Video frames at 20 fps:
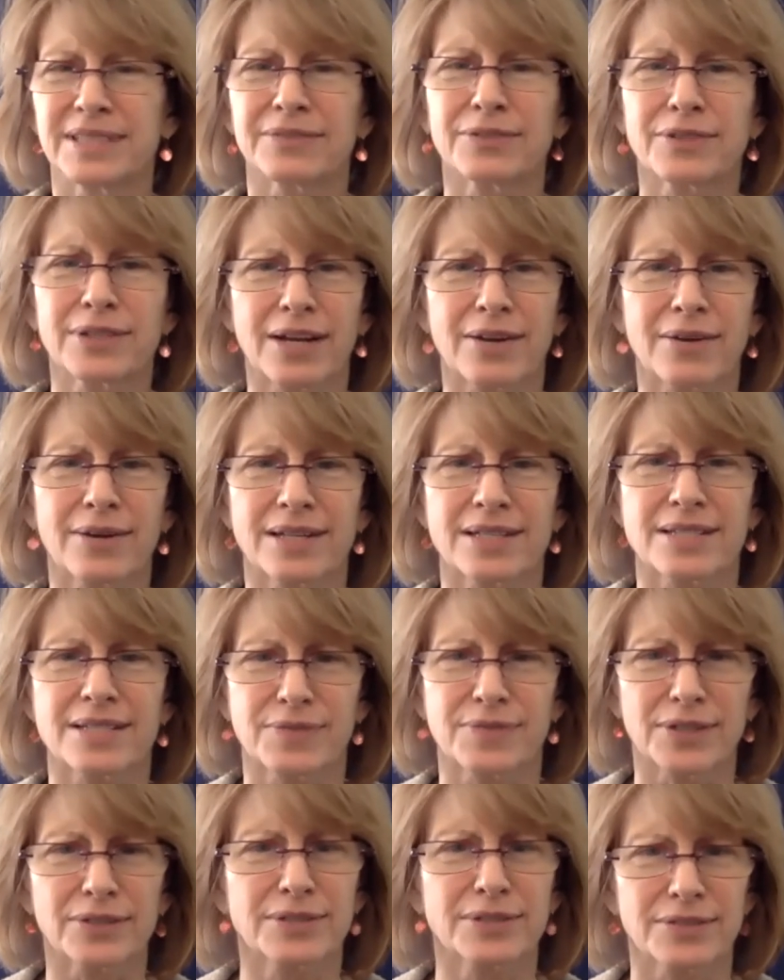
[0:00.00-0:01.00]
areas
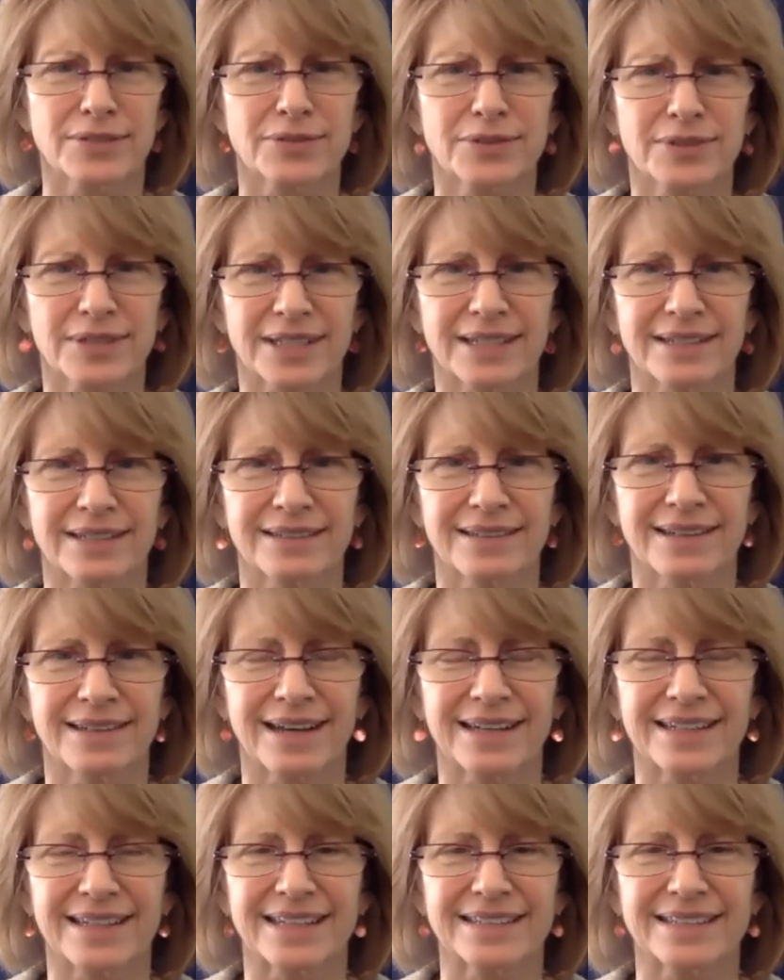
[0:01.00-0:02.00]
feel differently.
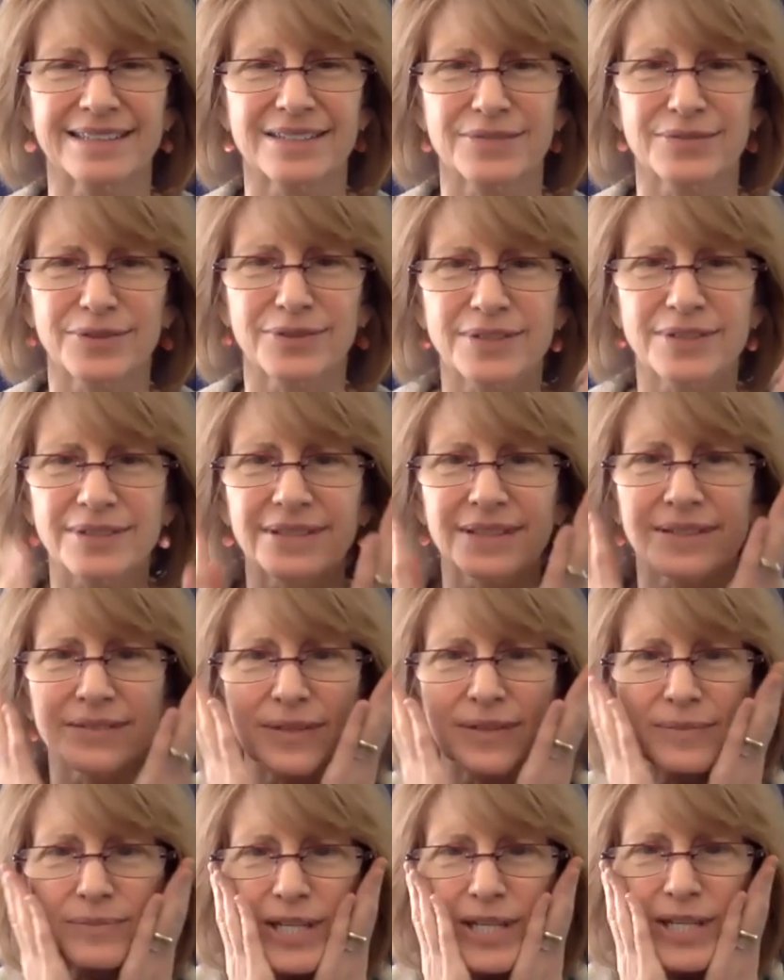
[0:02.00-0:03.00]
I get different if
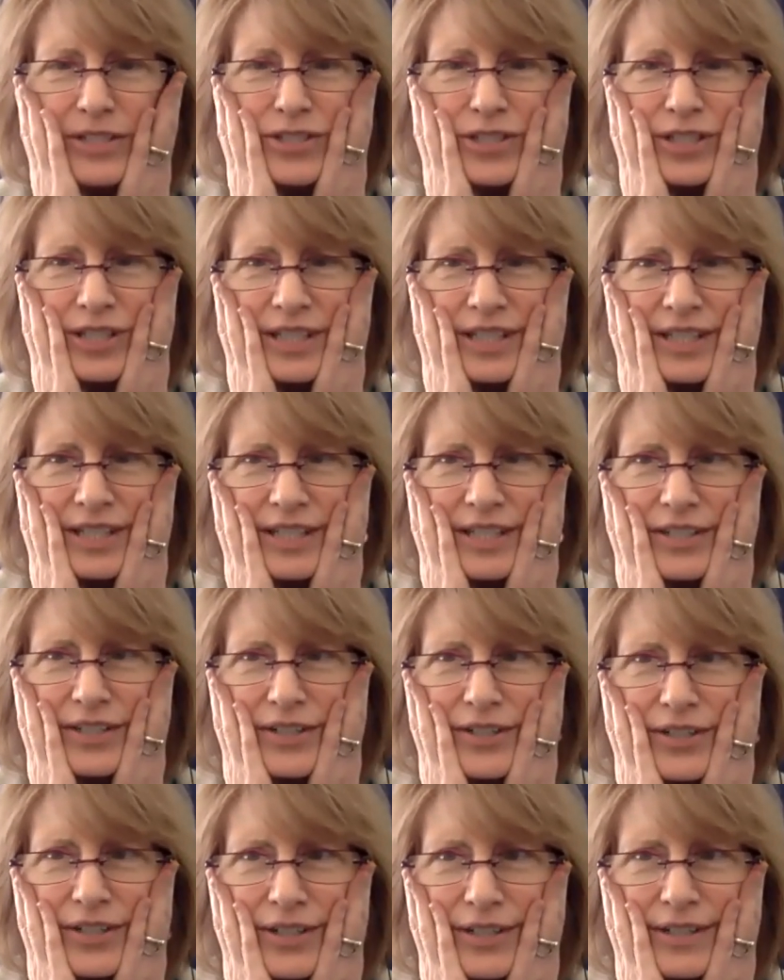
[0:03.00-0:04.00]
I'm touching
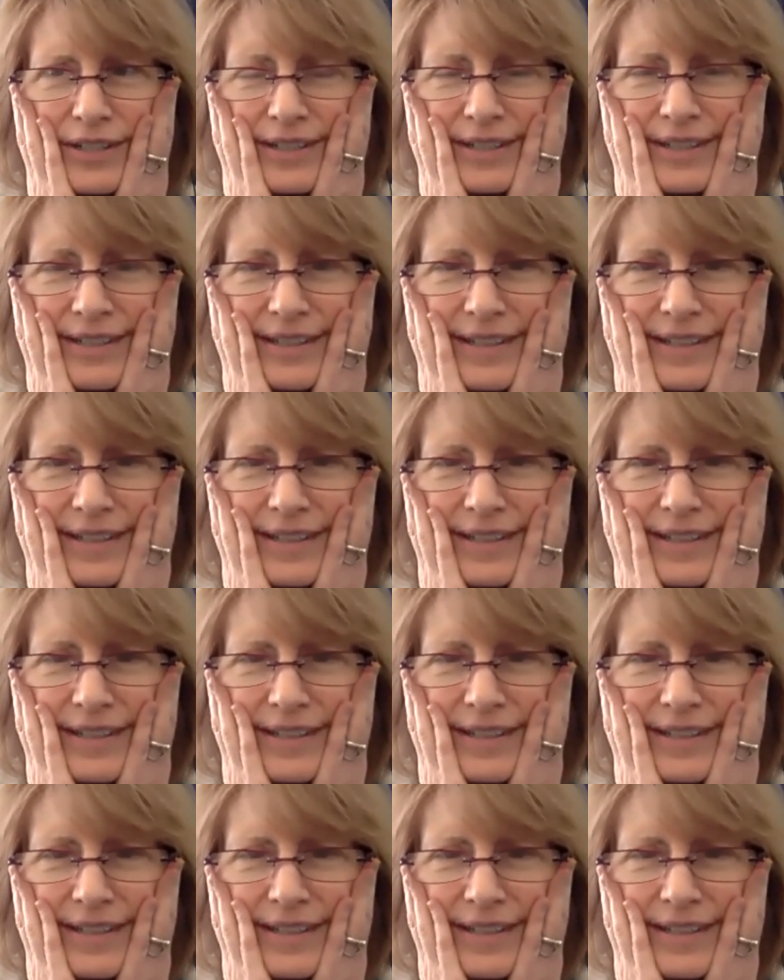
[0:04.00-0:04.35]
here.